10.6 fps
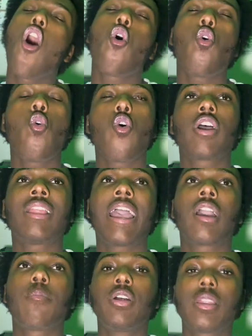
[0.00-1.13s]
or
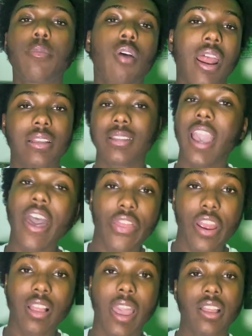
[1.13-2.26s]
like put the product
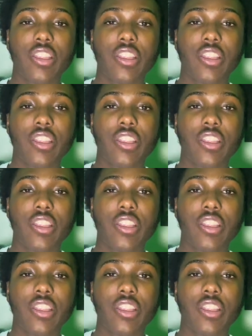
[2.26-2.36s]
together. Like